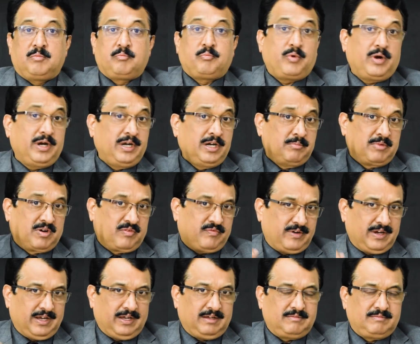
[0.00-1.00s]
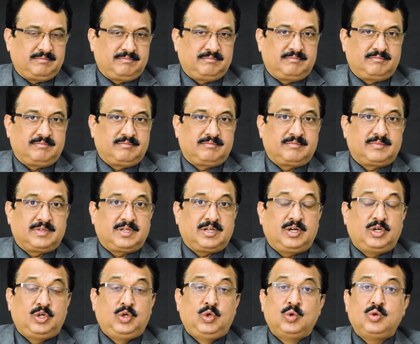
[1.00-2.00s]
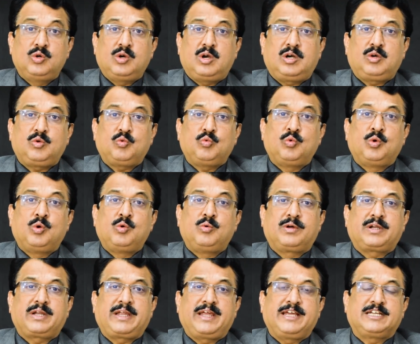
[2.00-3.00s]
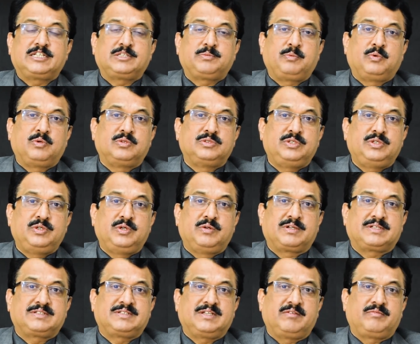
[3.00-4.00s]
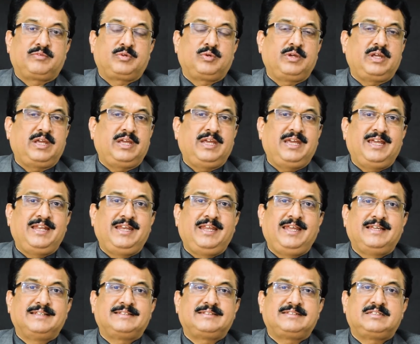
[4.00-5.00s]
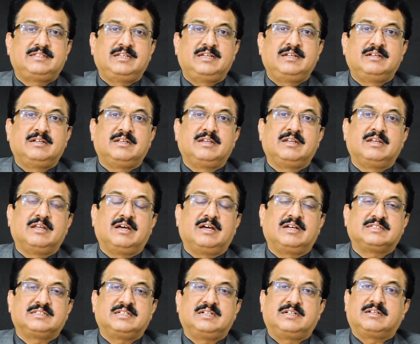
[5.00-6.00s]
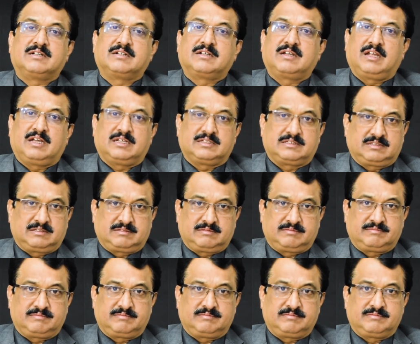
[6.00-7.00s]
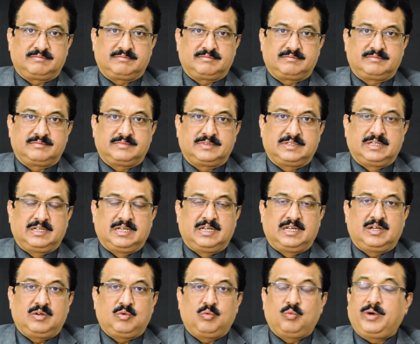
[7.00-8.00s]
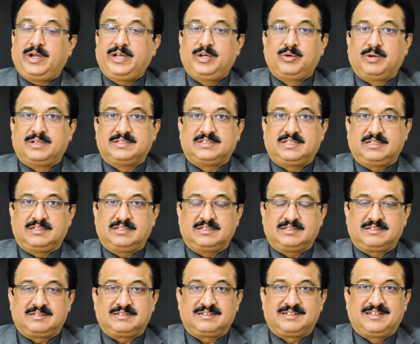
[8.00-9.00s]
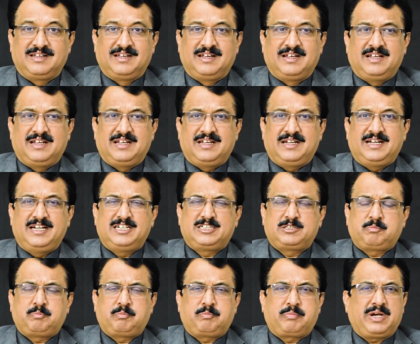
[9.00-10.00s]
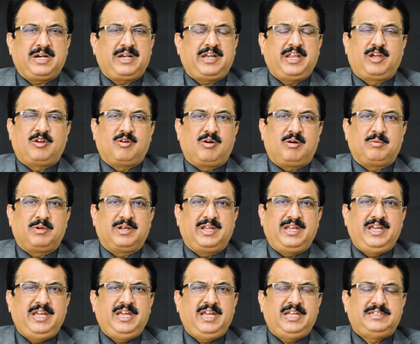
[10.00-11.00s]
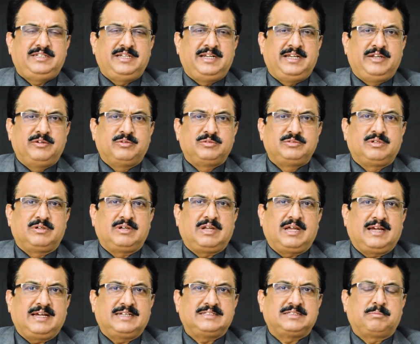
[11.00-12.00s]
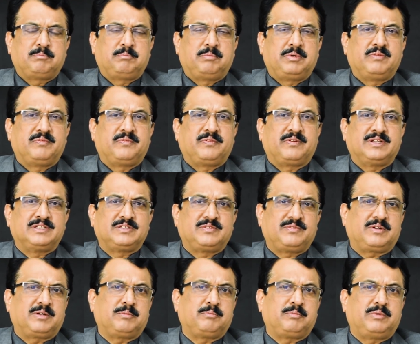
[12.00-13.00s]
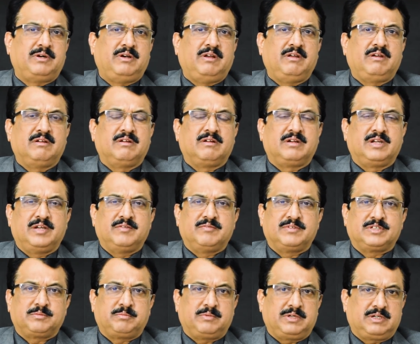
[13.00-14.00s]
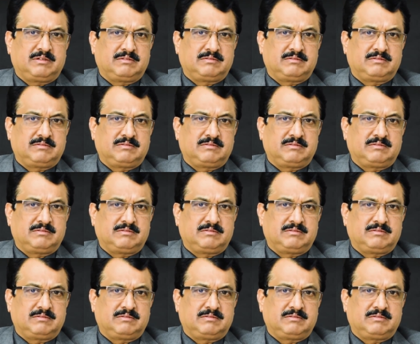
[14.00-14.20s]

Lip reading: Point number 5. Do not overexpose yourself to any single asset class. Why do I say this? It's pretty common. Each individual has a preference for a particular investment.